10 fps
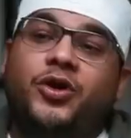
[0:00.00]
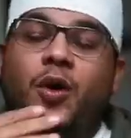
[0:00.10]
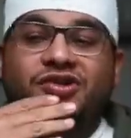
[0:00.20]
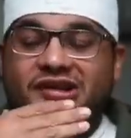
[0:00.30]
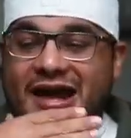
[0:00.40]
The
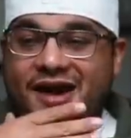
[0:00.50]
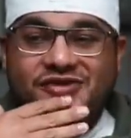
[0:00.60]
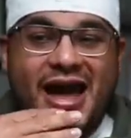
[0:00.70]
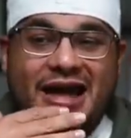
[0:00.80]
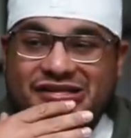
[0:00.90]
question you
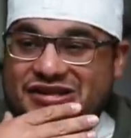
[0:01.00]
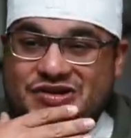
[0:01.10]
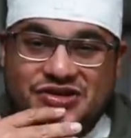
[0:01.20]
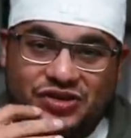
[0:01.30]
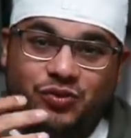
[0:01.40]
have to ask
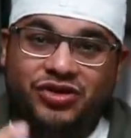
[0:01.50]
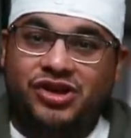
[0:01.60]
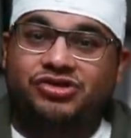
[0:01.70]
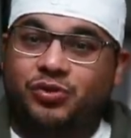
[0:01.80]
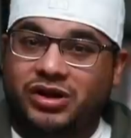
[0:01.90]
here, and this is where
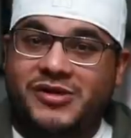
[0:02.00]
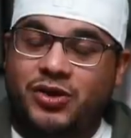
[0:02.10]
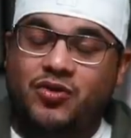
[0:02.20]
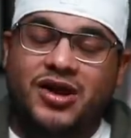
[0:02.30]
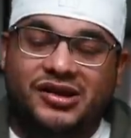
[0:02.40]
things don't really
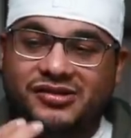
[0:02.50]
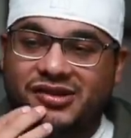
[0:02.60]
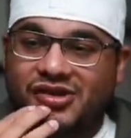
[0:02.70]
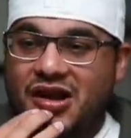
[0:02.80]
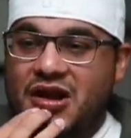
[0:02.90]
make a whole lot of
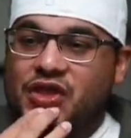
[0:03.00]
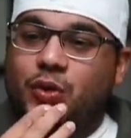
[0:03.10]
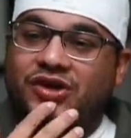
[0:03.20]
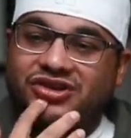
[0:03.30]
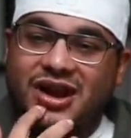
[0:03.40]
sense.
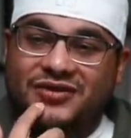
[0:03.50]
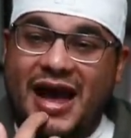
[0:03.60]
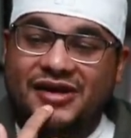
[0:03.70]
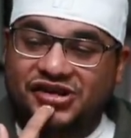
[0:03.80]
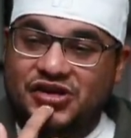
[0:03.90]
The question you have
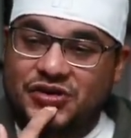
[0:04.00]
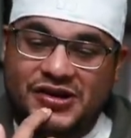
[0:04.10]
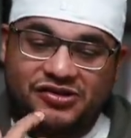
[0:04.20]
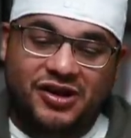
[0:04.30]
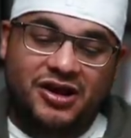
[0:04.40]
to ask here
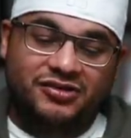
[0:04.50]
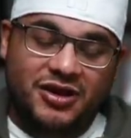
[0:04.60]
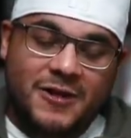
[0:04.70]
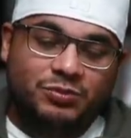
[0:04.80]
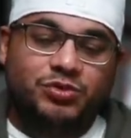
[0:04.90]
is,
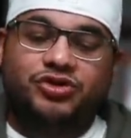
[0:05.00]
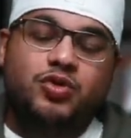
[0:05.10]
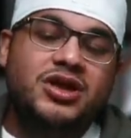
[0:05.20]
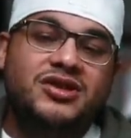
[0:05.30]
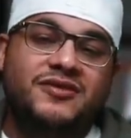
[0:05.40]
is
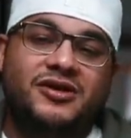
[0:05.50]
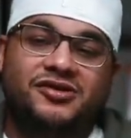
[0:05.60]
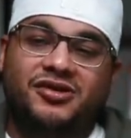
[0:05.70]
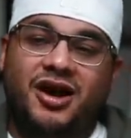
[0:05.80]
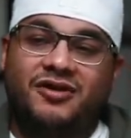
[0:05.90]
between the
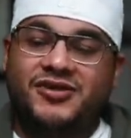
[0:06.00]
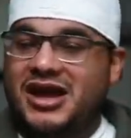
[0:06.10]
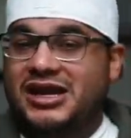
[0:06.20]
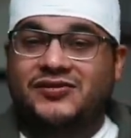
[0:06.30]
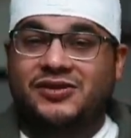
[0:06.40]
events of
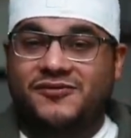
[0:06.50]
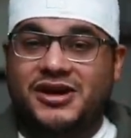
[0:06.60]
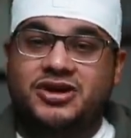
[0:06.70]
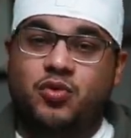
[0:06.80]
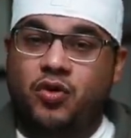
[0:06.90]
the end of
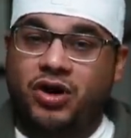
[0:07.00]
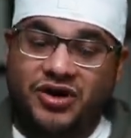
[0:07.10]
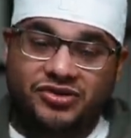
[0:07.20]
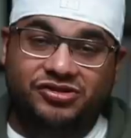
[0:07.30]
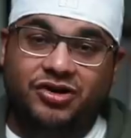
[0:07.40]
Infinity
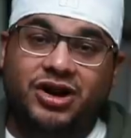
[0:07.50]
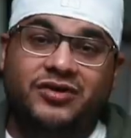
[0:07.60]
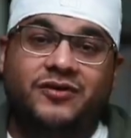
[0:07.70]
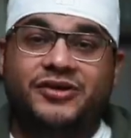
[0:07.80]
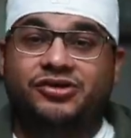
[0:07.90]
War and the
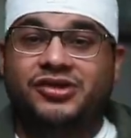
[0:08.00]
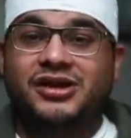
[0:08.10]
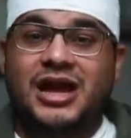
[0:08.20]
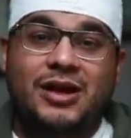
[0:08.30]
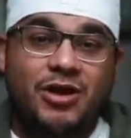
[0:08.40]
start of Avengers
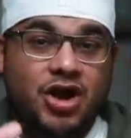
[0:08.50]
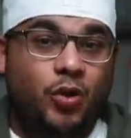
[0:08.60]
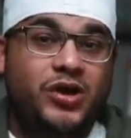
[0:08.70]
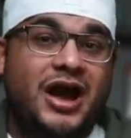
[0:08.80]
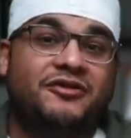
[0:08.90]
Endgame,
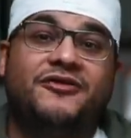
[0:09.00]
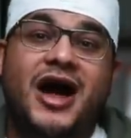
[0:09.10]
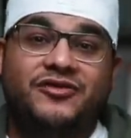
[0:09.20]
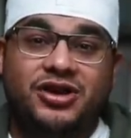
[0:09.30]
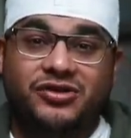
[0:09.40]
we got
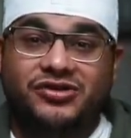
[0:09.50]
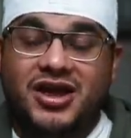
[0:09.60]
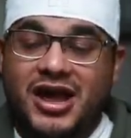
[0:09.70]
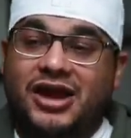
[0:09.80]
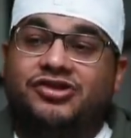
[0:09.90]
five years.
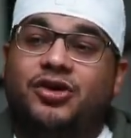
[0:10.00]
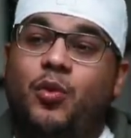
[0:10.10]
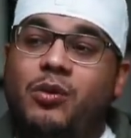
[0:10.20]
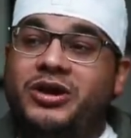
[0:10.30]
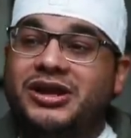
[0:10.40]
And so
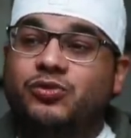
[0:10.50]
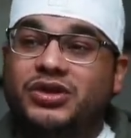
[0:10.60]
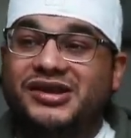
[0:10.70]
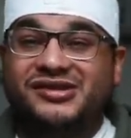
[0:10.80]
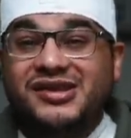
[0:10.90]
while we didn't
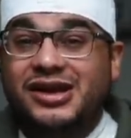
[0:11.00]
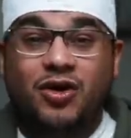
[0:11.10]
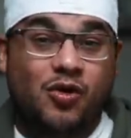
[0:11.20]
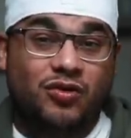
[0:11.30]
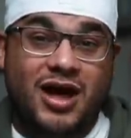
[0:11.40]
really see
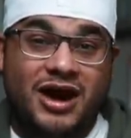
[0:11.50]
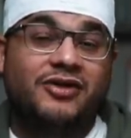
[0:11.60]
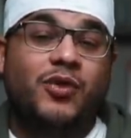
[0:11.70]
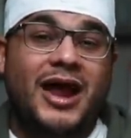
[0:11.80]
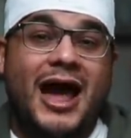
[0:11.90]
a whole lot
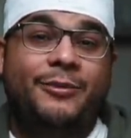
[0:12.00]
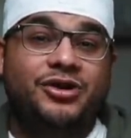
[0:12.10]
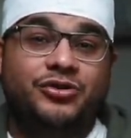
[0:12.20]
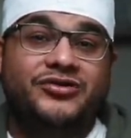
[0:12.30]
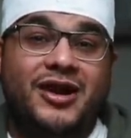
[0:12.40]
of what
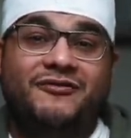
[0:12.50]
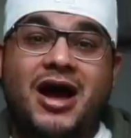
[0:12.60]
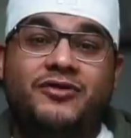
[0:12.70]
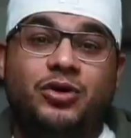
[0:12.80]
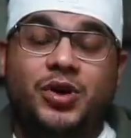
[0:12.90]
happened during that
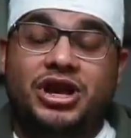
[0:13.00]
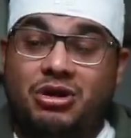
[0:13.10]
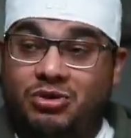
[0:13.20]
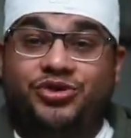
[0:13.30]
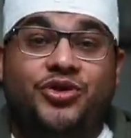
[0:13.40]
five year
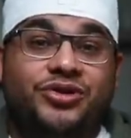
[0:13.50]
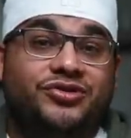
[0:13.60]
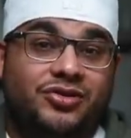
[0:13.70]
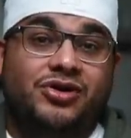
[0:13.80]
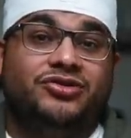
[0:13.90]
window, it was
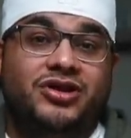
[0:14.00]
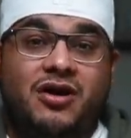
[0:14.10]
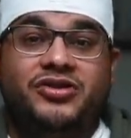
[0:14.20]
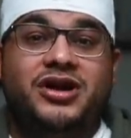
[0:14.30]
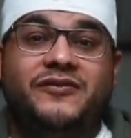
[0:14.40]
focused largely
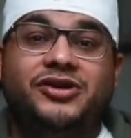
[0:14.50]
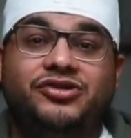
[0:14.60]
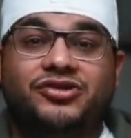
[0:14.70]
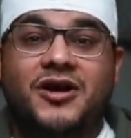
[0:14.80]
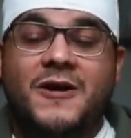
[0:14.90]
on the
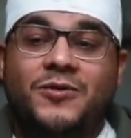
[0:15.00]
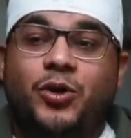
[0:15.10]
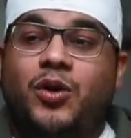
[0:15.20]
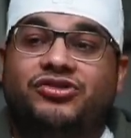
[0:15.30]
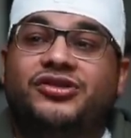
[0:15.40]
Avengers.
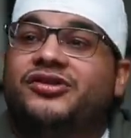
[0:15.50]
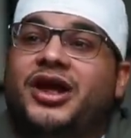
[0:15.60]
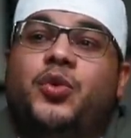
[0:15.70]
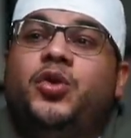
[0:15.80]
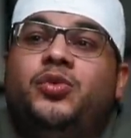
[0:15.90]
The question is
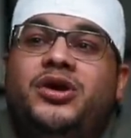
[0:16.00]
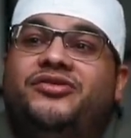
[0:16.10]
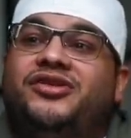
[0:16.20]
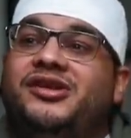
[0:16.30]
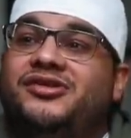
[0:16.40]
like, wouldn't we
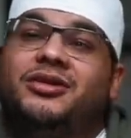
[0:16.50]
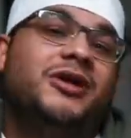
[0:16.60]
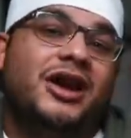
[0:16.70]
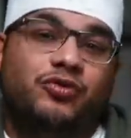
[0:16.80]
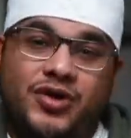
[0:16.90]
have seen
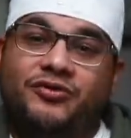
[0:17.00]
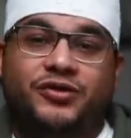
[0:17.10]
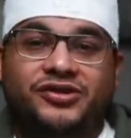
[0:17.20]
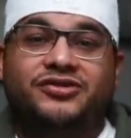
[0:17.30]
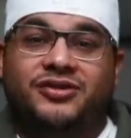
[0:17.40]
some kind of
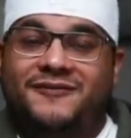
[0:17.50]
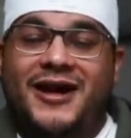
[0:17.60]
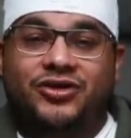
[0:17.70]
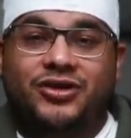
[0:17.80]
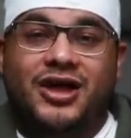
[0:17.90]
reference to the
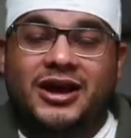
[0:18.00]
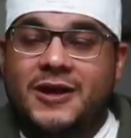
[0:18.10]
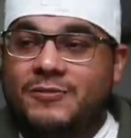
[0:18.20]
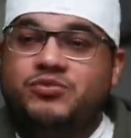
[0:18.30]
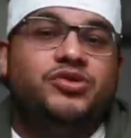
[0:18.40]
fact that like
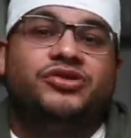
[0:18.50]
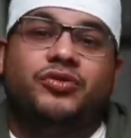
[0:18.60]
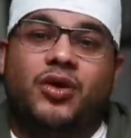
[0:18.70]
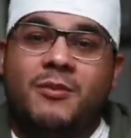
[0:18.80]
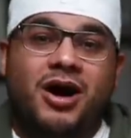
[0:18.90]

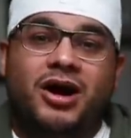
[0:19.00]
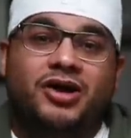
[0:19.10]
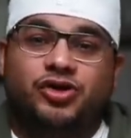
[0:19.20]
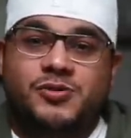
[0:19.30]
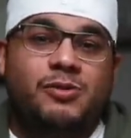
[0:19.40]
mutants are among
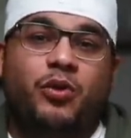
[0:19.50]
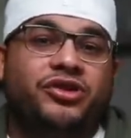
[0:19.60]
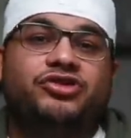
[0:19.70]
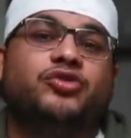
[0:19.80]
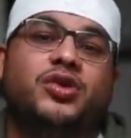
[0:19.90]
us or people
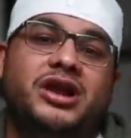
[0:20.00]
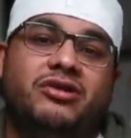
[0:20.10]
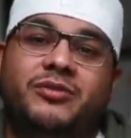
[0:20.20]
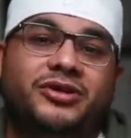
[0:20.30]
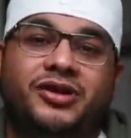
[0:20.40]
with
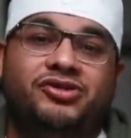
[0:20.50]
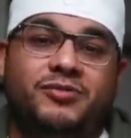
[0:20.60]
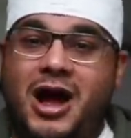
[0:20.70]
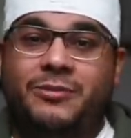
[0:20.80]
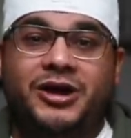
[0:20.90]
extraordinary abilities
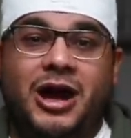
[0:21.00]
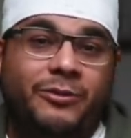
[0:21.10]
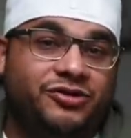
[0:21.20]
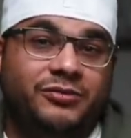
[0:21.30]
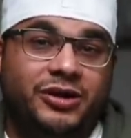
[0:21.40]
are popping
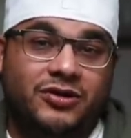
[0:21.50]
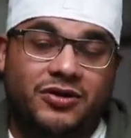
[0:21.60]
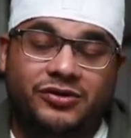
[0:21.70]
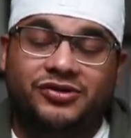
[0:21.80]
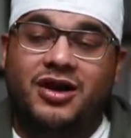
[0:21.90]
up or something
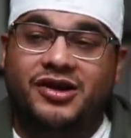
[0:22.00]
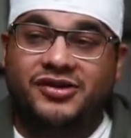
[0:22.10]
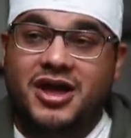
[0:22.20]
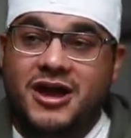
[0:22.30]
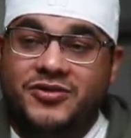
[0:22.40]
along those
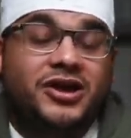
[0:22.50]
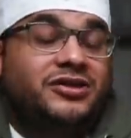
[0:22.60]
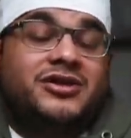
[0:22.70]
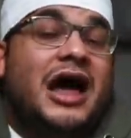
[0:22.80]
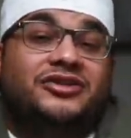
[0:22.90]
lines? They
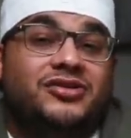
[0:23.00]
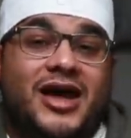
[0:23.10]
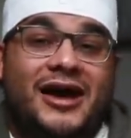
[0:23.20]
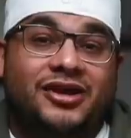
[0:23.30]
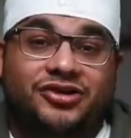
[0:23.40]
could not do
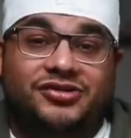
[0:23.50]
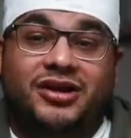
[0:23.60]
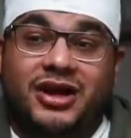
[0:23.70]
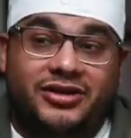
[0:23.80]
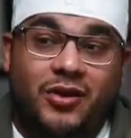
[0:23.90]
that and just
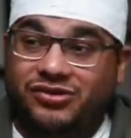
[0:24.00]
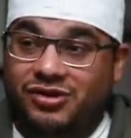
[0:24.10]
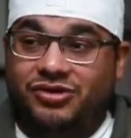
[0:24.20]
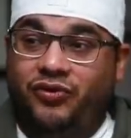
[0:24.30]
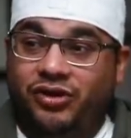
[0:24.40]
say like, that was
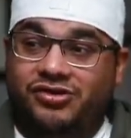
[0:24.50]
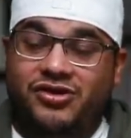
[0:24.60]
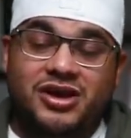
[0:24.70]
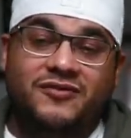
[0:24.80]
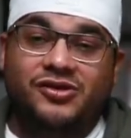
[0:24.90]
all just focused
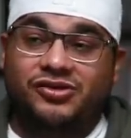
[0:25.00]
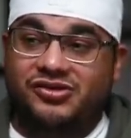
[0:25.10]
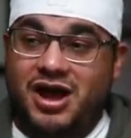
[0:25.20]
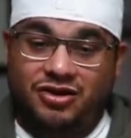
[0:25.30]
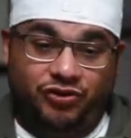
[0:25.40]
on the
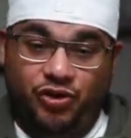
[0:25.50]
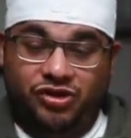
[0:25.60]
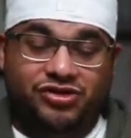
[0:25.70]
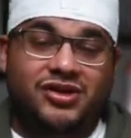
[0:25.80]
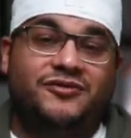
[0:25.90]
Avengers. Now let's
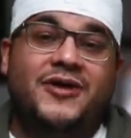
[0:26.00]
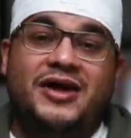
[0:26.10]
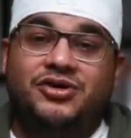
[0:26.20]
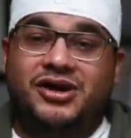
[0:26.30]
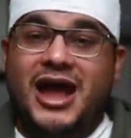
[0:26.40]
focus on that
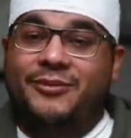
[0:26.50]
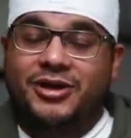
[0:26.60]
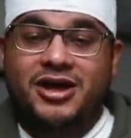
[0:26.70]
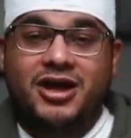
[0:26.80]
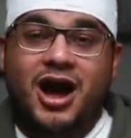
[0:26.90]
five year
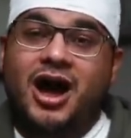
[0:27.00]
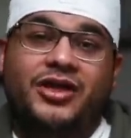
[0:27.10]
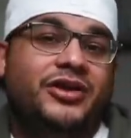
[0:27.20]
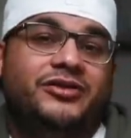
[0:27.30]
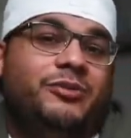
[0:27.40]
gap
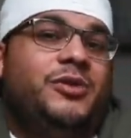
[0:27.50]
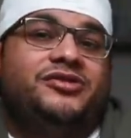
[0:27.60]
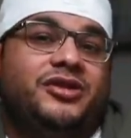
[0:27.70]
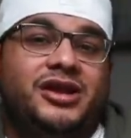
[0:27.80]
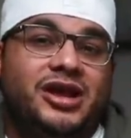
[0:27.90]
uh, that, that
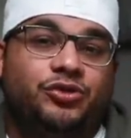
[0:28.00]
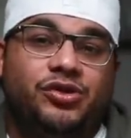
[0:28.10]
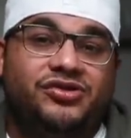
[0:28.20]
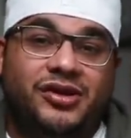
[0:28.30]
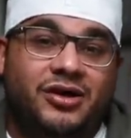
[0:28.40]
basically
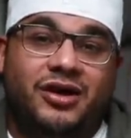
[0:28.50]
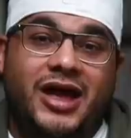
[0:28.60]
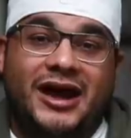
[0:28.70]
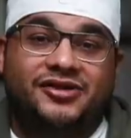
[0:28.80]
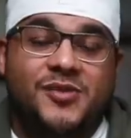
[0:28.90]
introduced
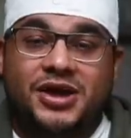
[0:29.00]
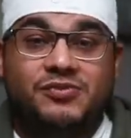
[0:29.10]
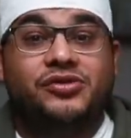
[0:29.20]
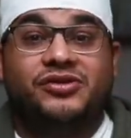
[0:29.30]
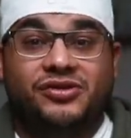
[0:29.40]
uh, X-Men
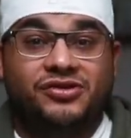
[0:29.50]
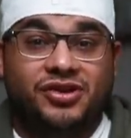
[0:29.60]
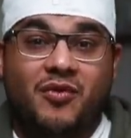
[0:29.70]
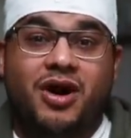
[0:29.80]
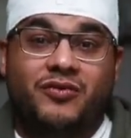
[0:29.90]
and mutants and
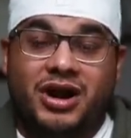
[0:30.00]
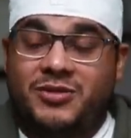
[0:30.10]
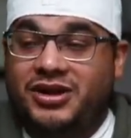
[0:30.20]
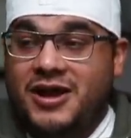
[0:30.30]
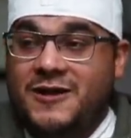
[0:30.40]
so on, right? I
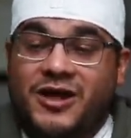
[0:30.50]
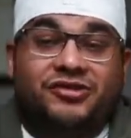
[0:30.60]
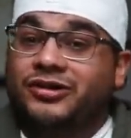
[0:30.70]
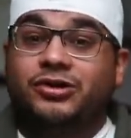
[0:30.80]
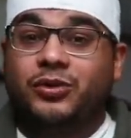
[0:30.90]
mean,
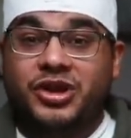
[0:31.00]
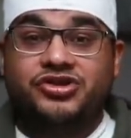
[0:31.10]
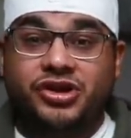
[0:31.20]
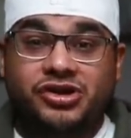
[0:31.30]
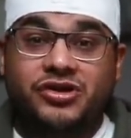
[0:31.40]
that's literally what
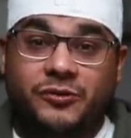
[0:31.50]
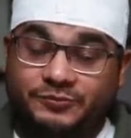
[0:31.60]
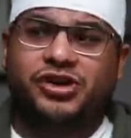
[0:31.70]
you could do.